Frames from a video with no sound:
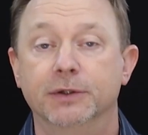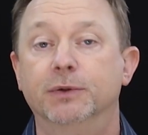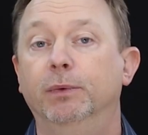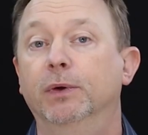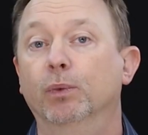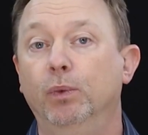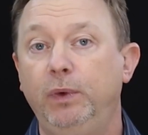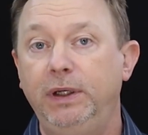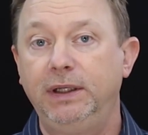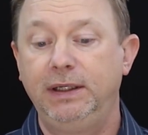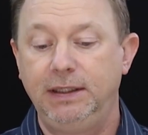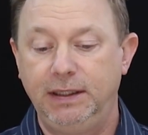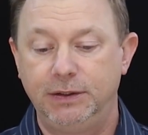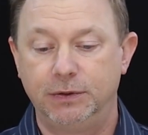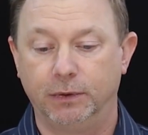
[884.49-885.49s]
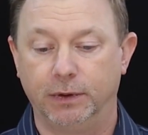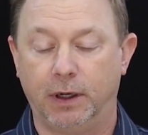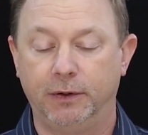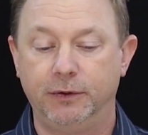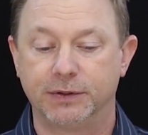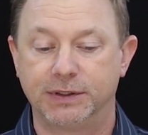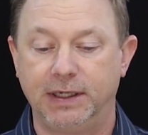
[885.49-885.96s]
So we really need to
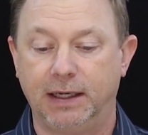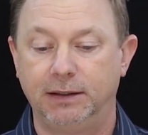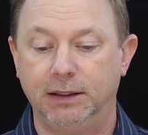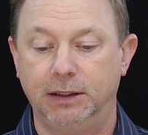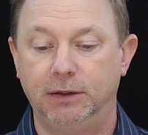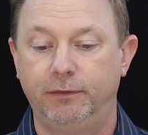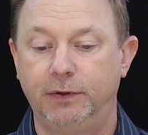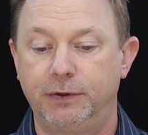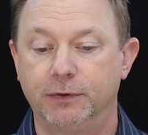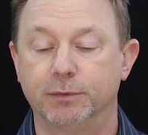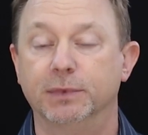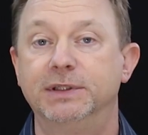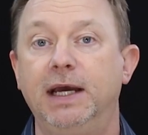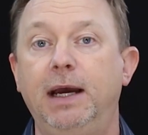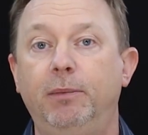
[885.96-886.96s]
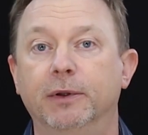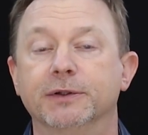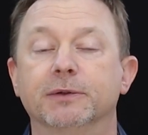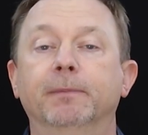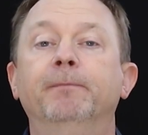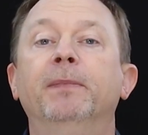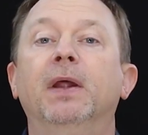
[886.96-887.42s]
understand the individual's
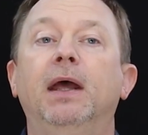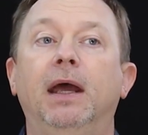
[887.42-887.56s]
metabolism